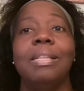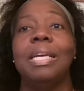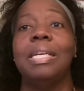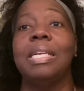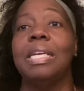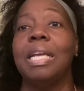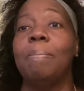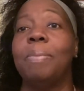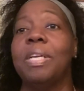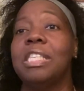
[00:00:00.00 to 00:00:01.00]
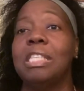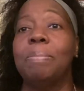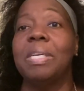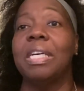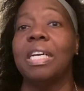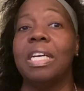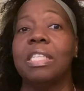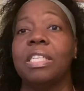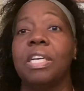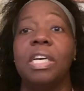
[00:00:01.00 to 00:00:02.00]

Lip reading: They did their business because